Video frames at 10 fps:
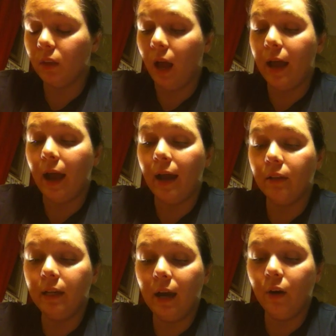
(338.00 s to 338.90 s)
I highly
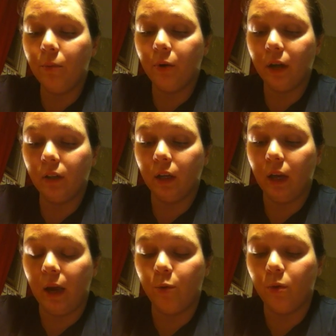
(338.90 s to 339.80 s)
doubt I'm pregnant.
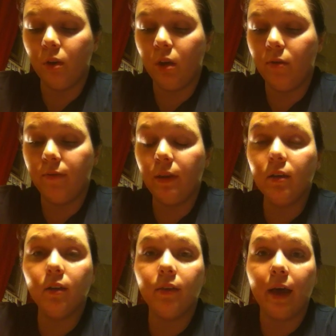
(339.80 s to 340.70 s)
I really
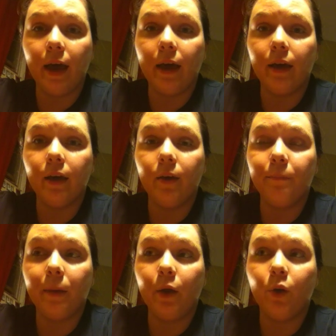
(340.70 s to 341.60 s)
feel that
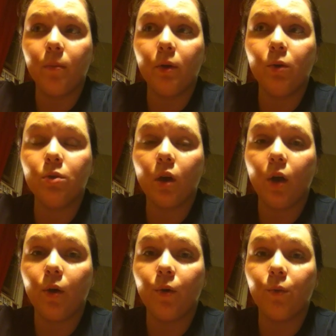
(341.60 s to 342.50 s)
my hormones
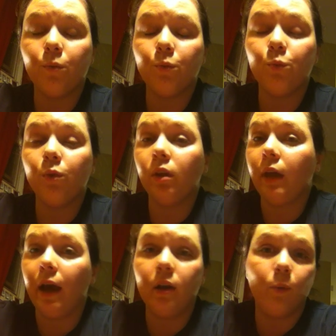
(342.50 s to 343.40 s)
are really
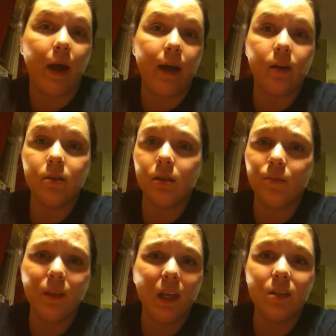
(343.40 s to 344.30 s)
out of whack.
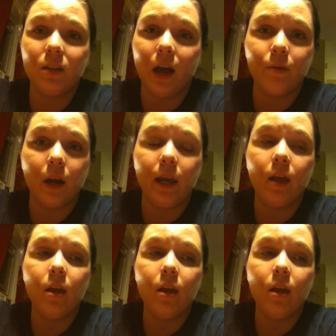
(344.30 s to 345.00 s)
Something is not right.